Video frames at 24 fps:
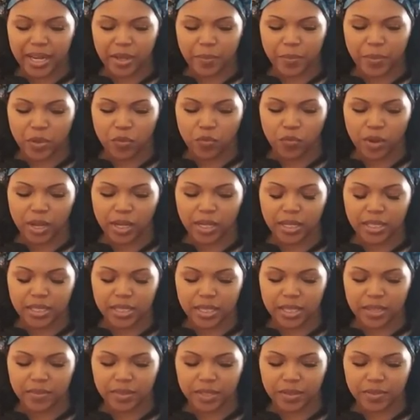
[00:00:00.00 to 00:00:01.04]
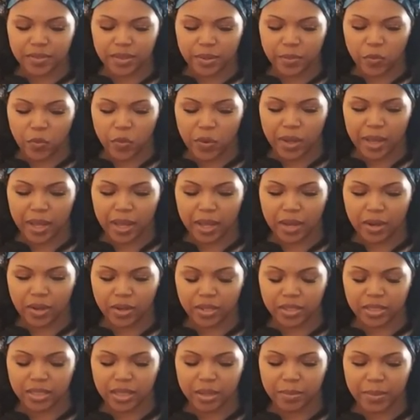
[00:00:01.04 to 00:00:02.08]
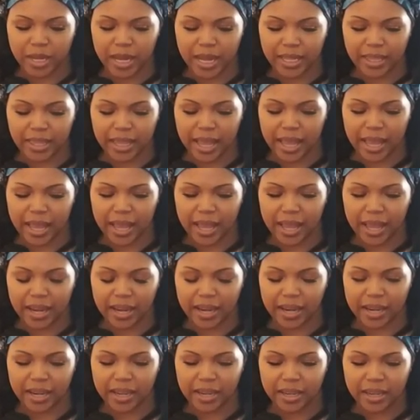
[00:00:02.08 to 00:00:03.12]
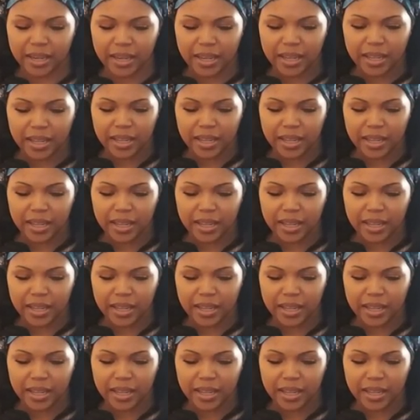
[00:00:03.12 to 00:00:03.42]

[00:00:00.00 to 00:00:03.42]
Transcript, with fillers: could be relatives of someone or something like that and